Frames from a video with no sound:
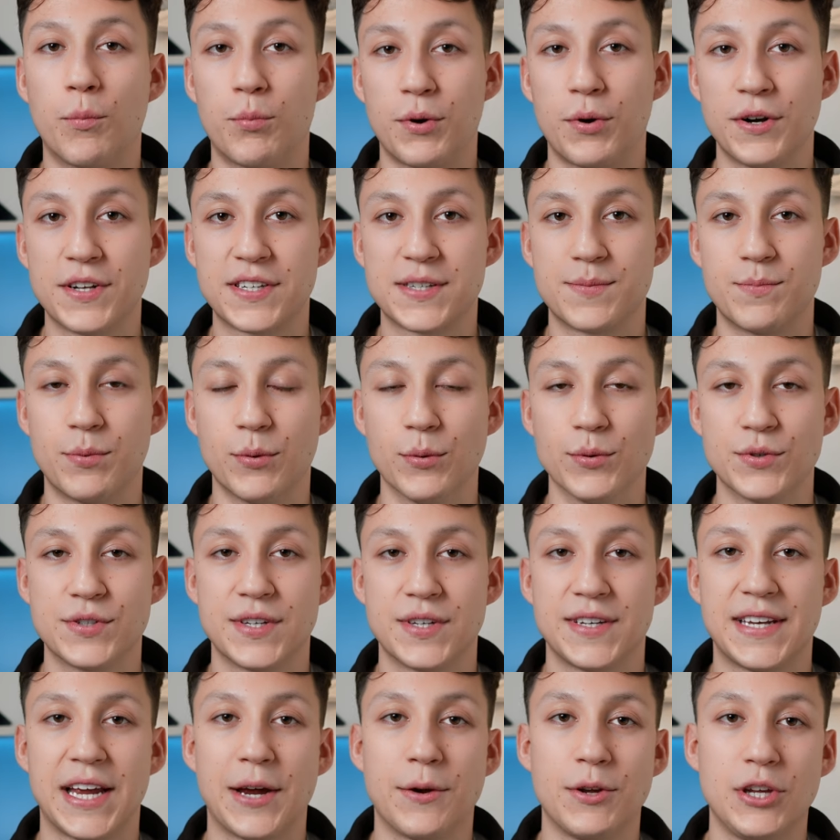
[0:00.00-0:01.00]
principles
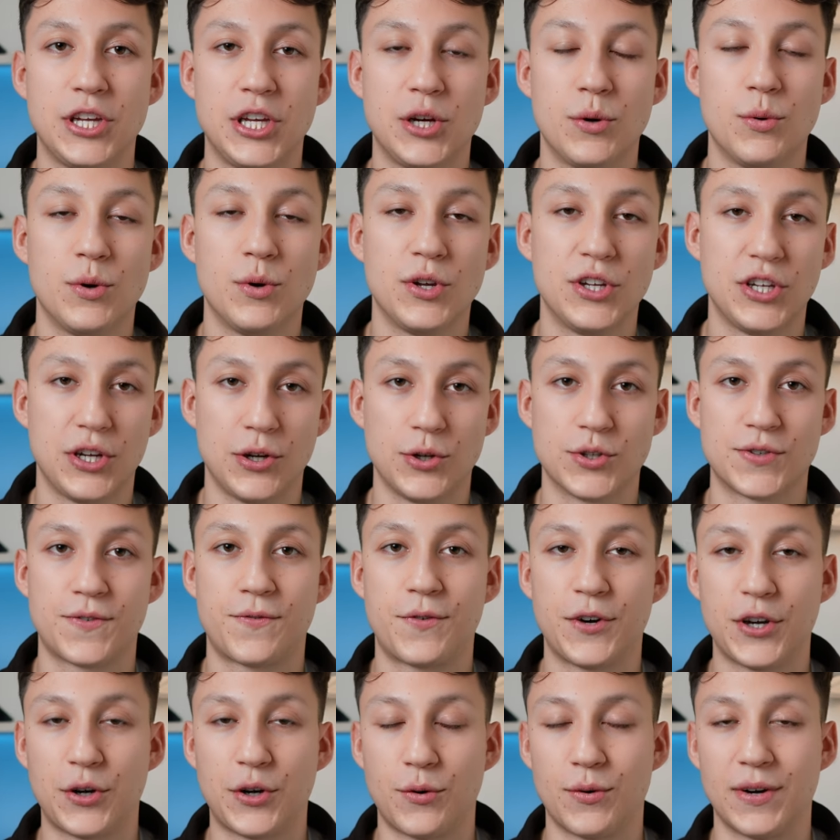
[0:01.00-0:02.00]
that you will use
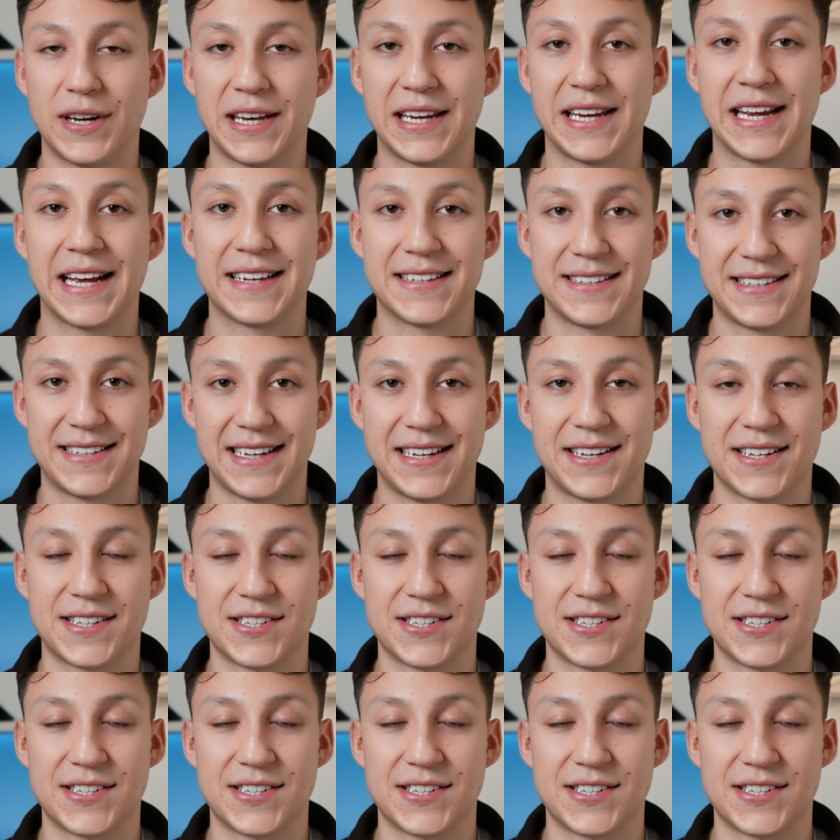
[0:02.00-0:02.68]
frequently as a data